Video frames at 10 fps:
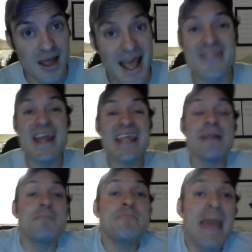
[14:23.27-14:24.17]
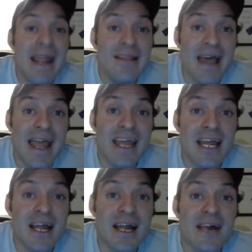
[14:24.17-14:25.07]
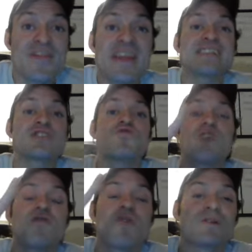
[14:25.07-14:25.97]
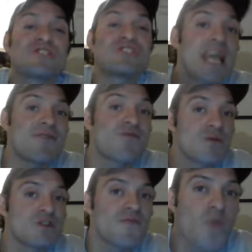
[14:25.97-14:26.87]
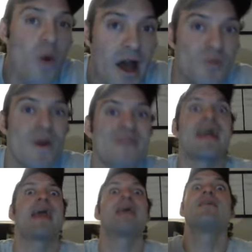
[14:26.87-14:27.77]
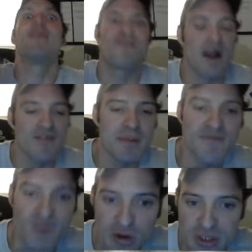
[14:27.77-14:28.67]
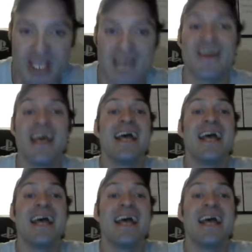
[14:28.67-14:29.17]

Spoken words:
And then in melee, they get to reroll save rolls of 1 with a 5-up invulnerable save.